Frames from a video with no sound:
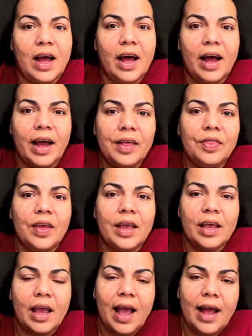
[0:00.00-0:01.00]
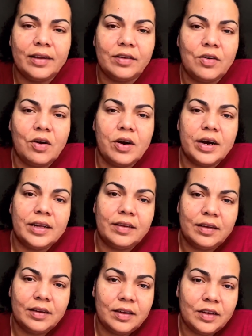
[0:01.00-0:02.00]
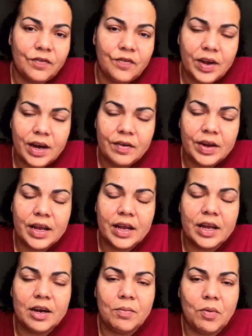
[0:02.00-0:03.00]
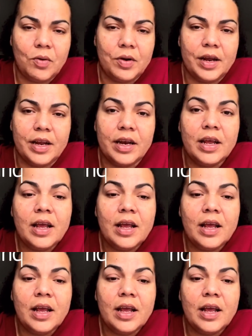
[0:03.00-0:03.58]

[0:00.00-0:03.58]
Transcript: I think as an artist, this is very important.